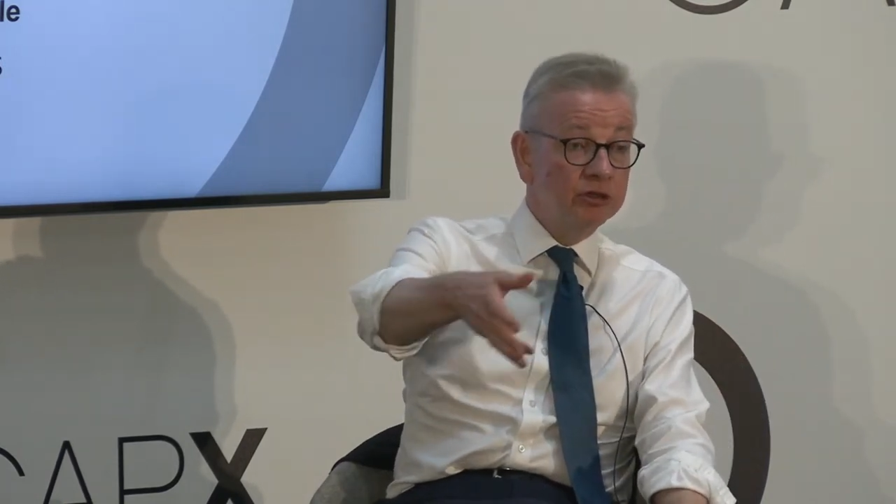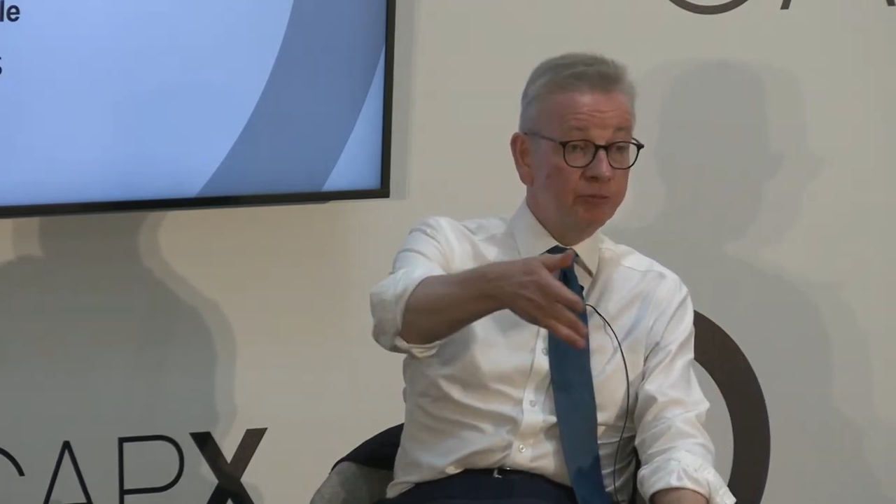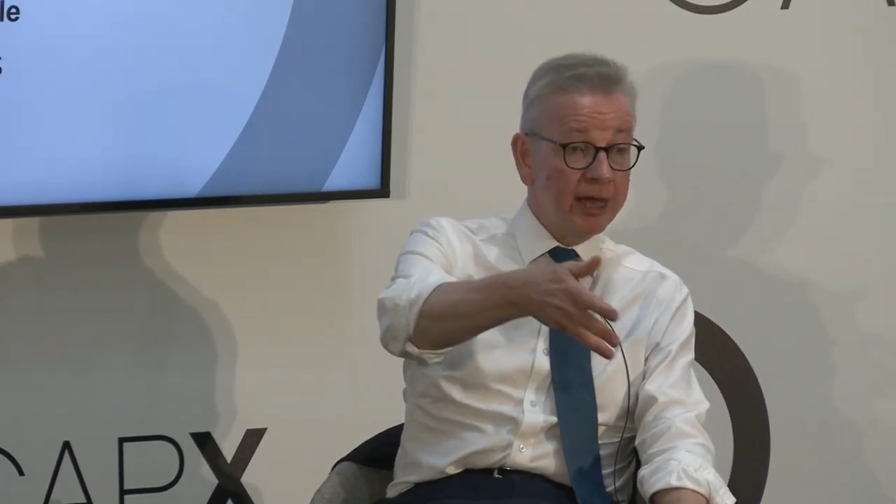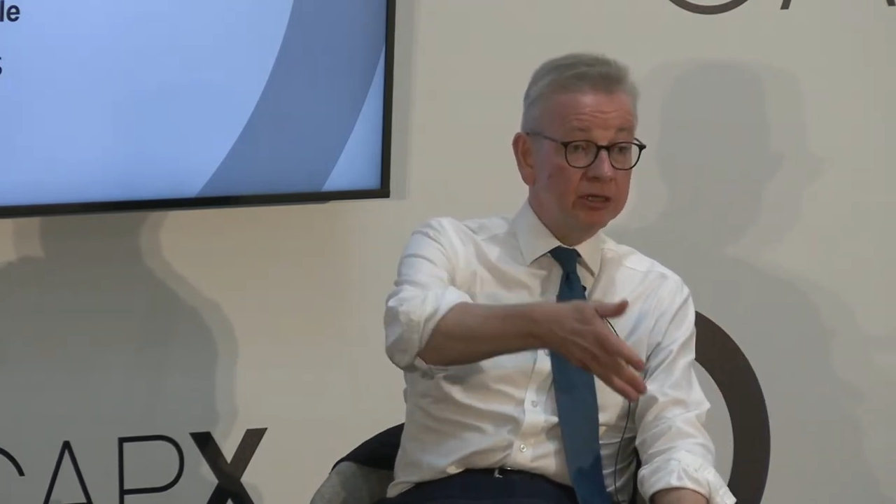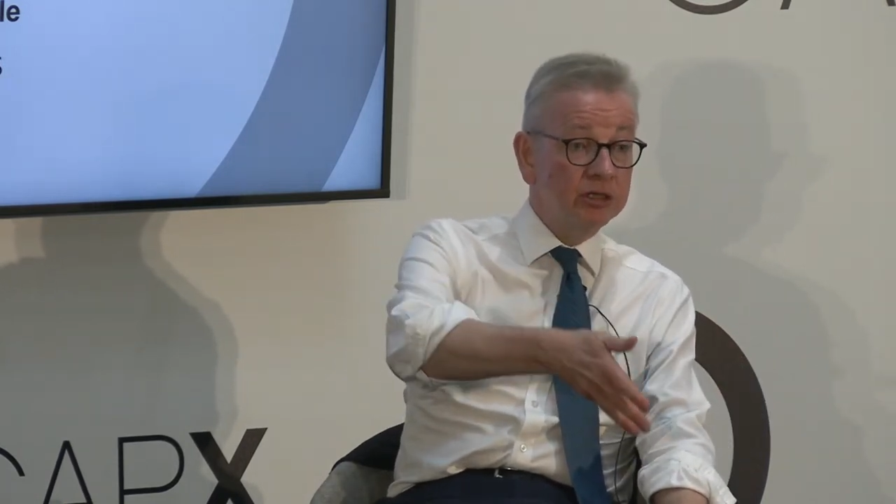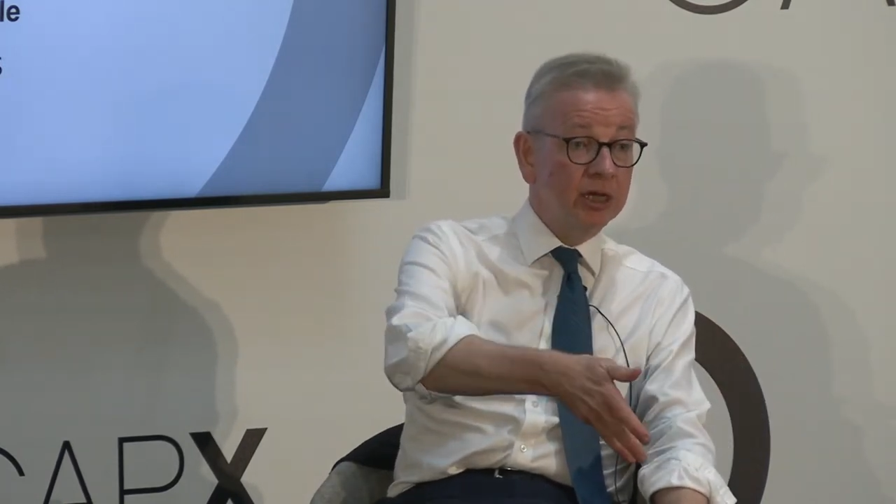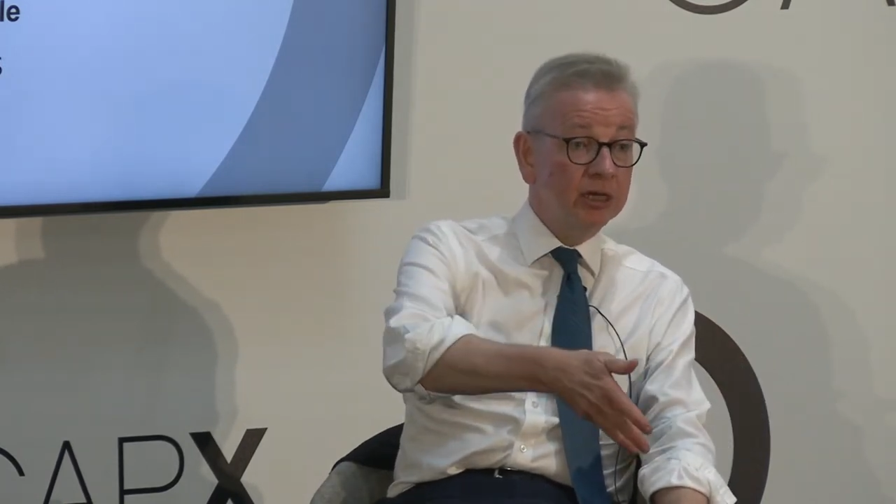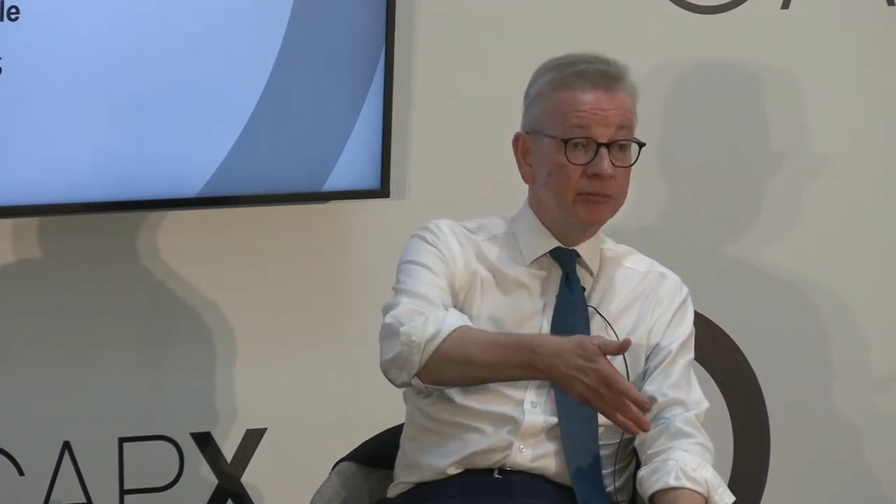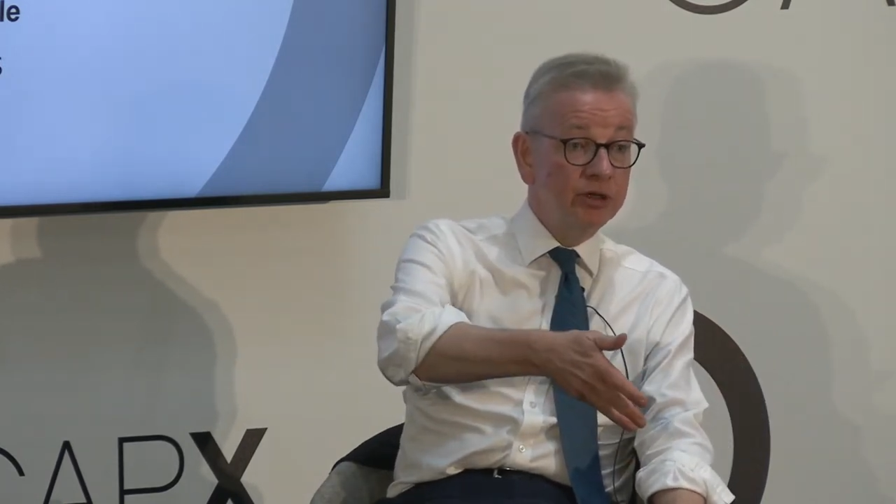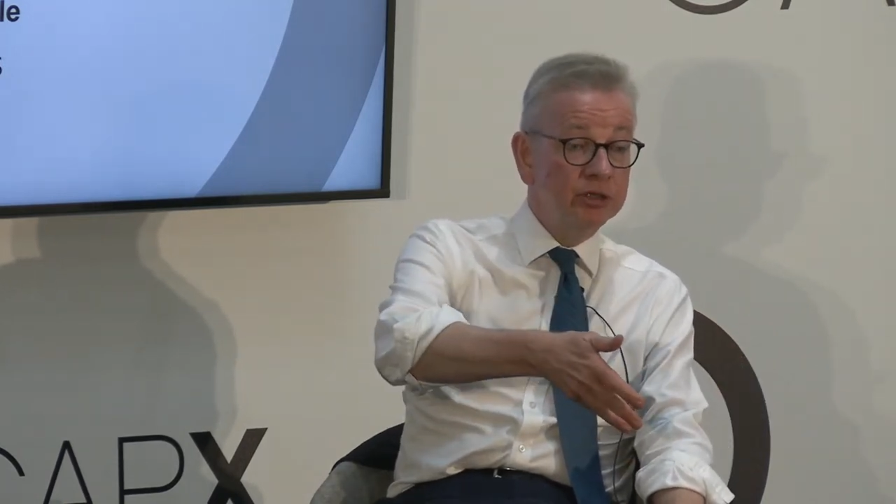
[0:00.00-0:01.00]
back to that
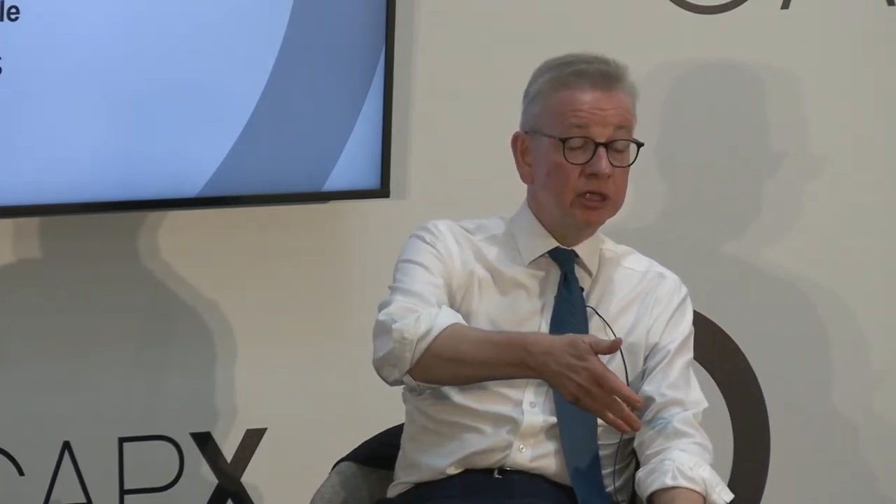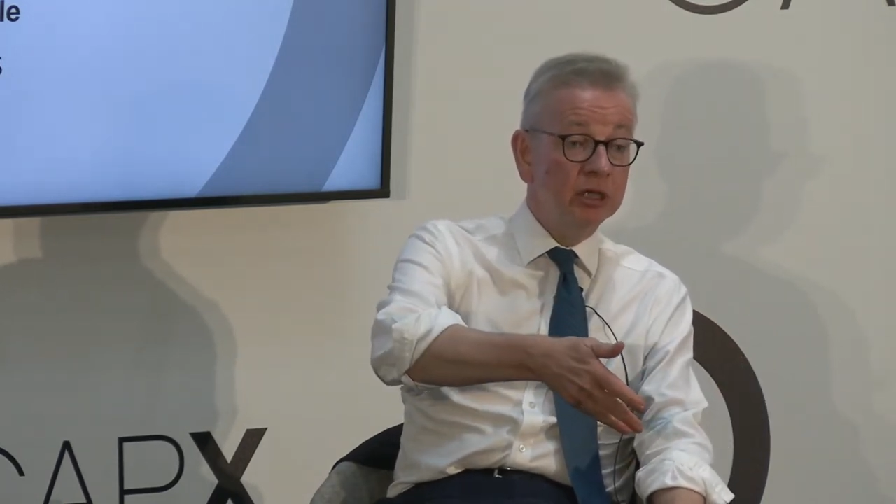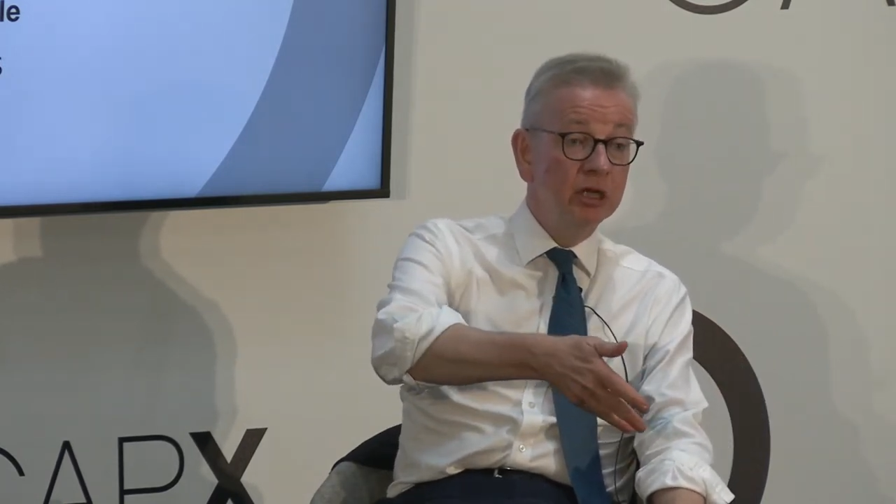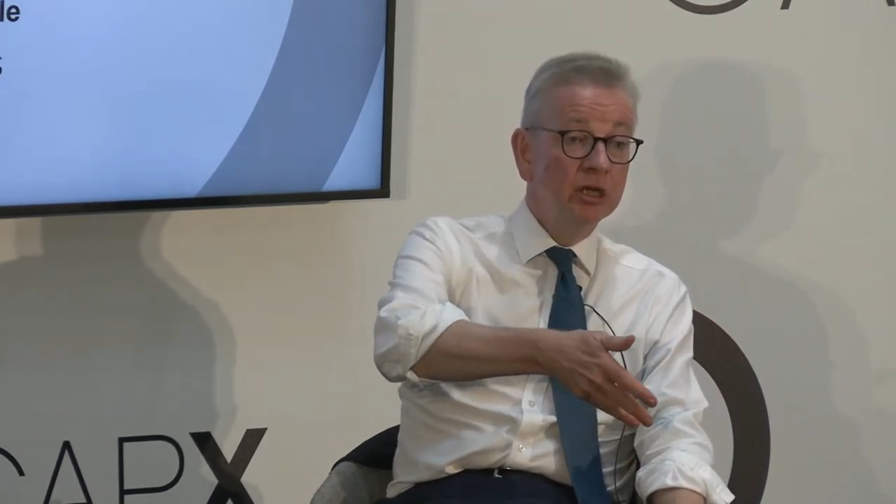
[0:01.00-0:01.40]
community.